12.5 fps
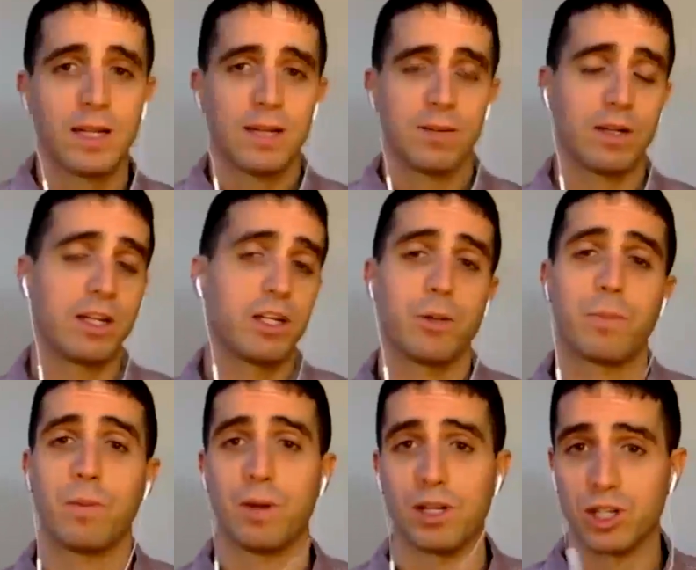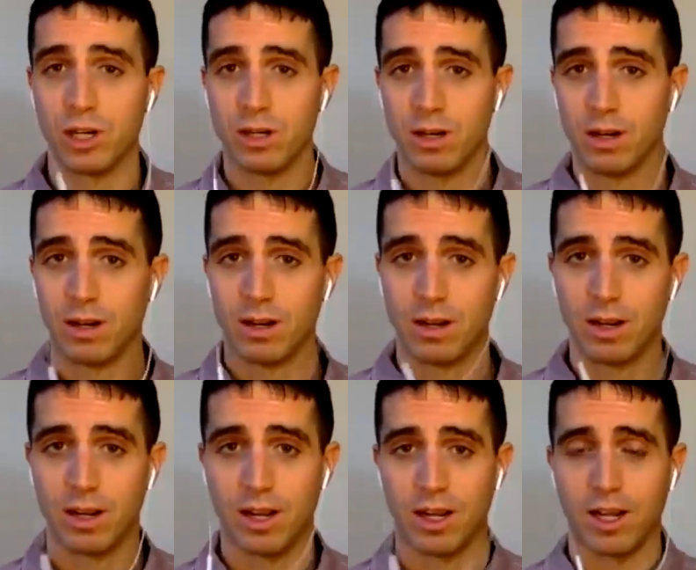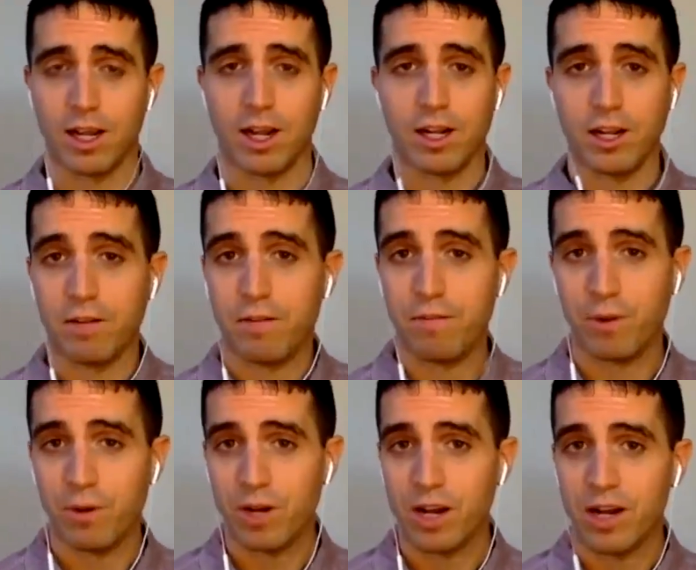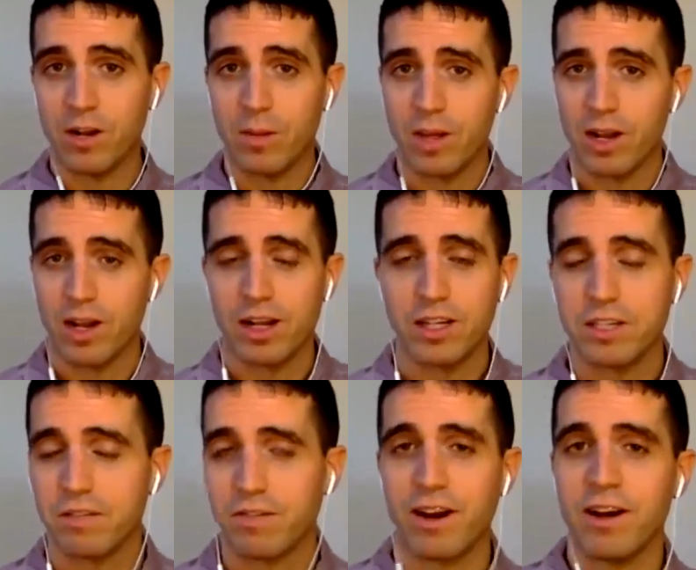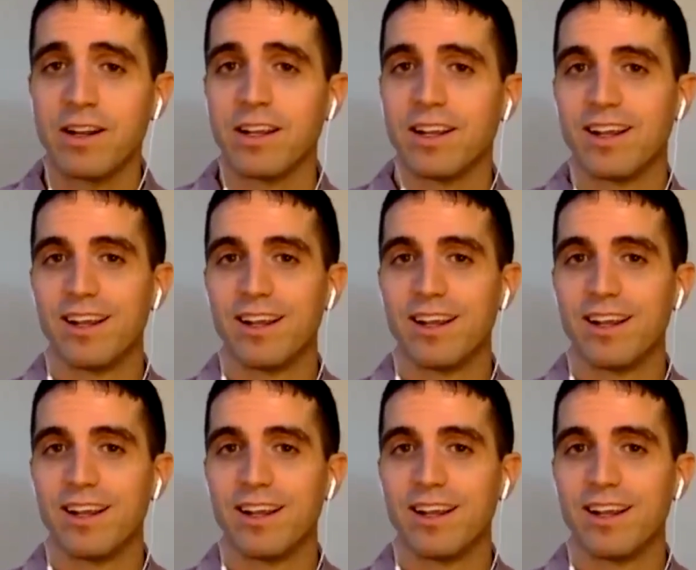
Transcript: Well, I need your permission, and I need a food item, and I need a severity.